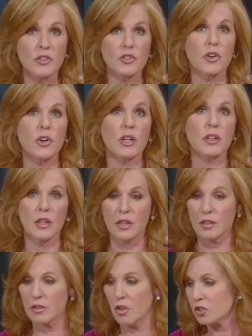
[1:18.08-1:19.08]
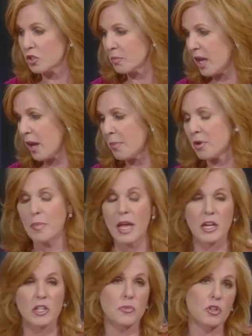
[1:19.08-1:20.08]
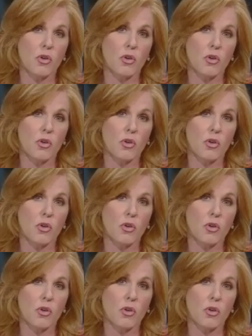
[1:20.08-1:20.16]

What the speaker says: during the long-term capital management